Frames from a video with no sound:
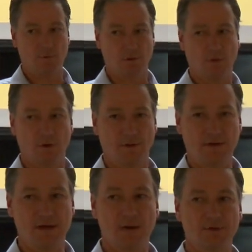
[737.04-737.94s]
or, or
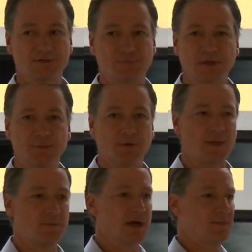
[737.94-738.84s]
the numbers of people
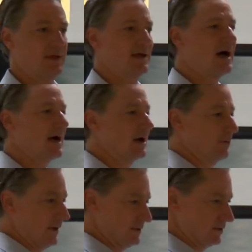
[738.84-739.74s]
that might be at
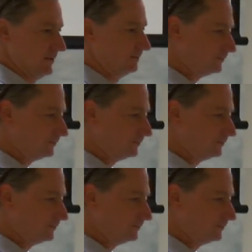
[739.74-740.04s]
higher risk.